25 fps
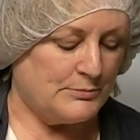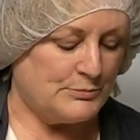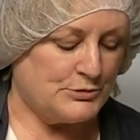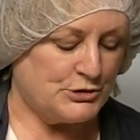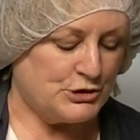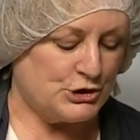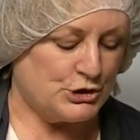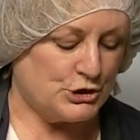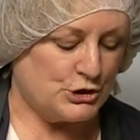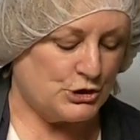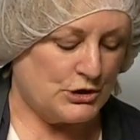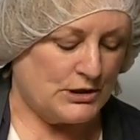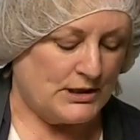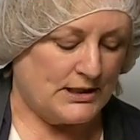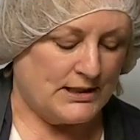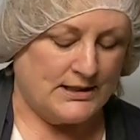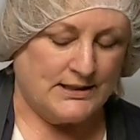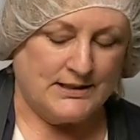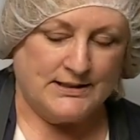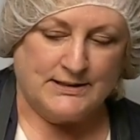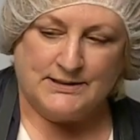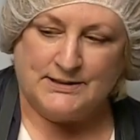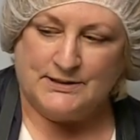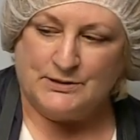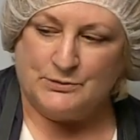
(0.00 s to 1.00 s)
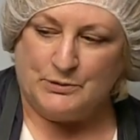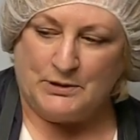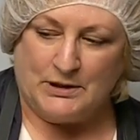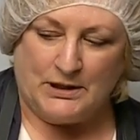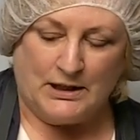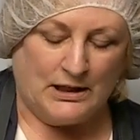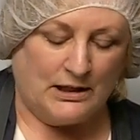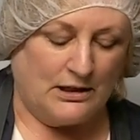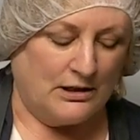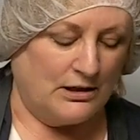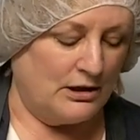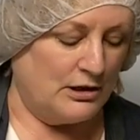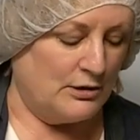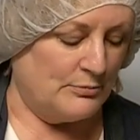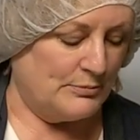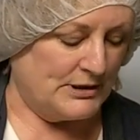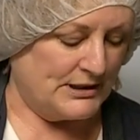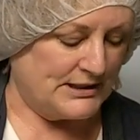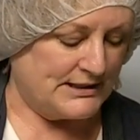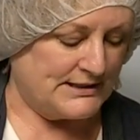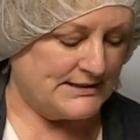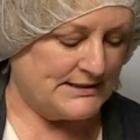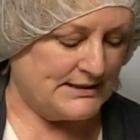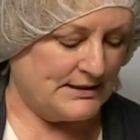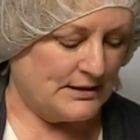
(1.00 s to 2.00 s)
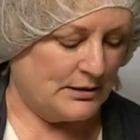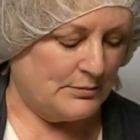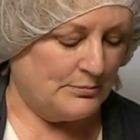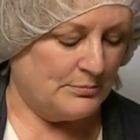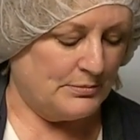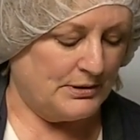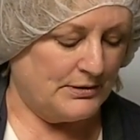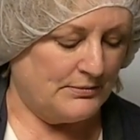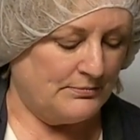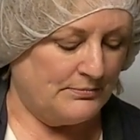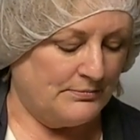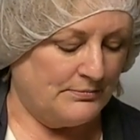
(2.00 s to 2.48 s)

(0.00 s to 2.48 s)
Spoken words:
stirring so we can get it all mixed up.